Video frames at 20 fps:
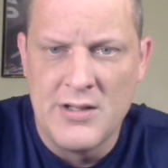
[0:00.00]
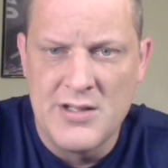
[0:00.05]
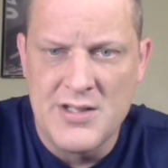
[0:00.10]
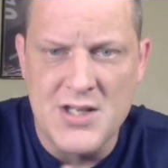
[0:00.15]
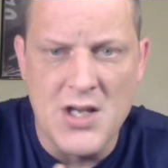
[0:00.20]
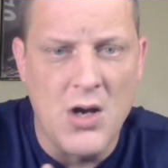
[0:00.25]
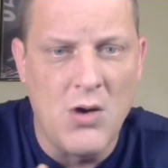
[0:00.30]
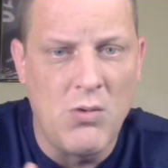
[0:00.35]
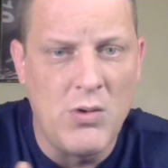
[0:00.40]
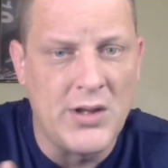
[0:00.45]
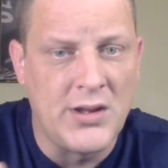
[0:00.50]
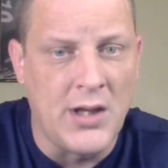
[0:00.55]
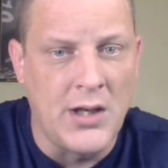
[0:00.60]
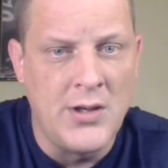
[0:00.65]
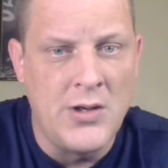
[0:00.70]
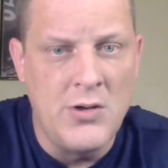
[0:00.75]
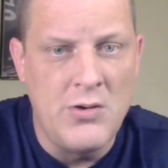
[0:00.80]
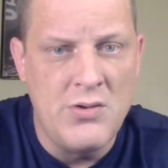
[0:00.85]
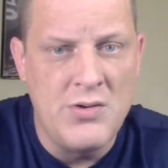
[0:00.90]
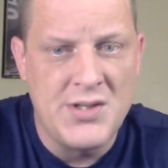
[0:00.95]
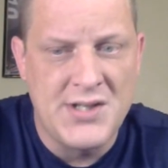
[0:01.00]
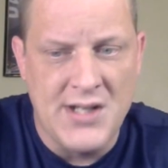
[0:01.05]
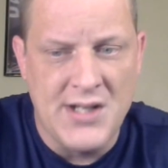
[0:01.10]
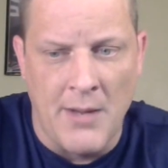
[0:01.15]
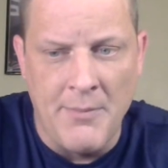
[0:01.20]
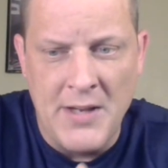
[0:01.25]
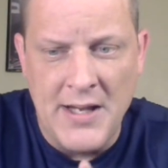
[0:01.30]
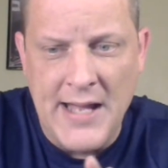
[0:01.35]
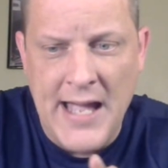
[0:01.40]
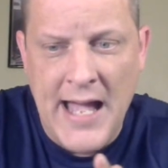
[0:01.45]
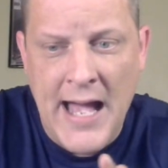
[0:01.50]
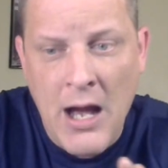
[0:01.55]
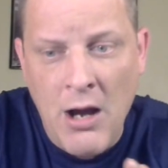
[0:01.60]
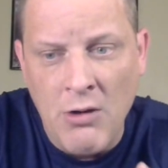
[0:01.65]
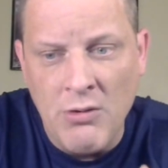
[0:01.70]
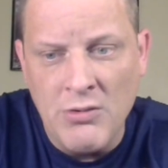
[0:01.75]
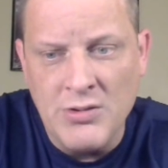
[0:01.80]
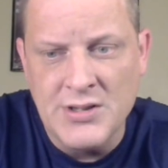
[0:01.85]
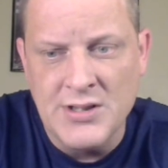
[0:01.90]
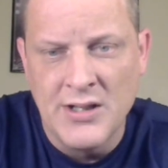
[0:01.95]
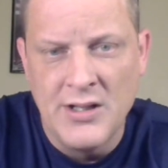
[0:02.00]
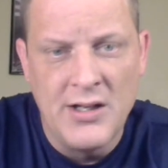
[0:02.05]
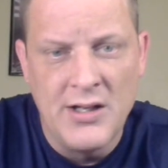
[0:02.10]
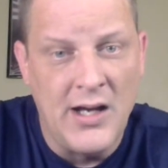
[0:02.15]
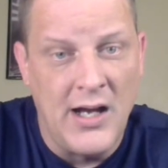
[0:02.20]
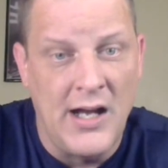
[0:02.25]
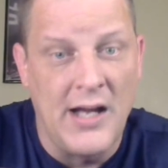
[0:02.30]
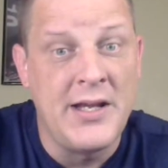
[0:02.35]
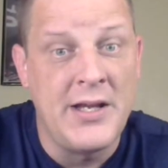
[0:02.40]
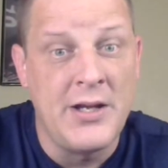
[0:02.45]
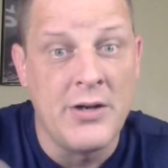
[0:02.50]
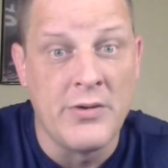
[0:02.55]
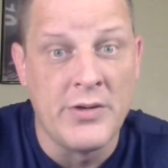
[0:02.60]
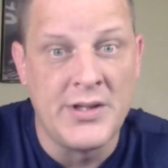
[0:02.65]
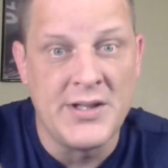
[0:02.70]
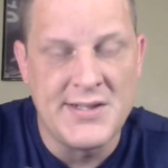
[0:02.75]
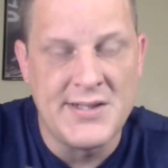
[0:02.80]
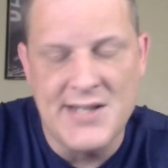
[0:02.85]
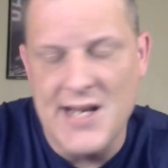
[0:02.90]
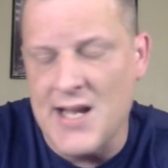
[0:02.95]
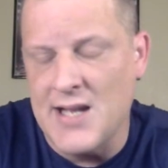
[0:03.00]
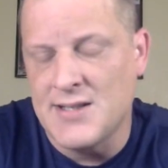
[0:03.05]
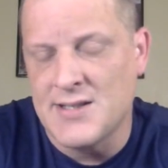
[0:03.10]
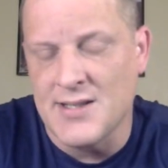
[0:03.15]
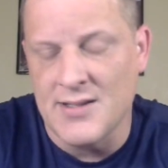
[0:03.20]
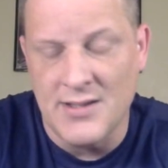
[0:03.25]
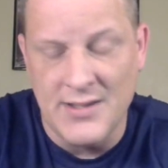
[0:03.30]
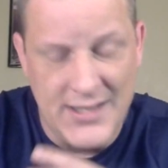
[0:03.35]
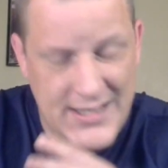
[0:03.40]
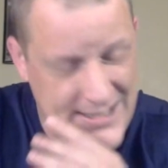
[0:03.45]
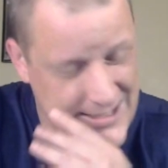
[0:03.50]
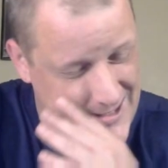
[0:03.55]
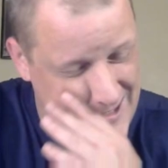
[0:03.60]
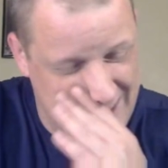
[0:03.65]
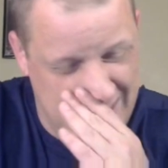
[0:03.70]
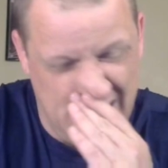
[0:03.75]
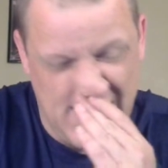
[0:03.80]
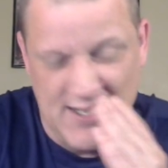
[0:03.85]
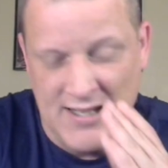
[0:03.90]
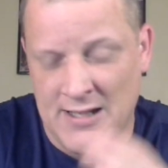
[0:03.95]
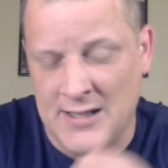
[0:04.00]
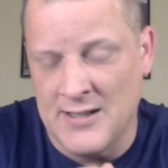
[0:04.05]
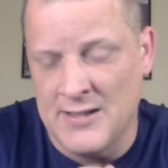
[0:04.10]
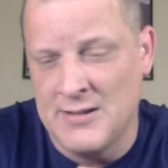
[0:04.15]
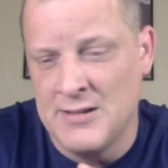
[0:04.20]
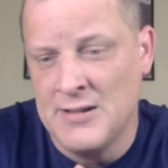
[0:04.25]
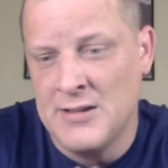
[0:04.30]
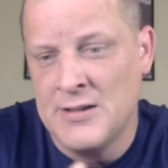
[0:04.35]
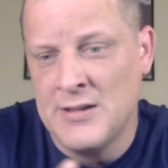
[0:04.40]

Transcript: So, with the news coming out uh, here in the States at least, uh,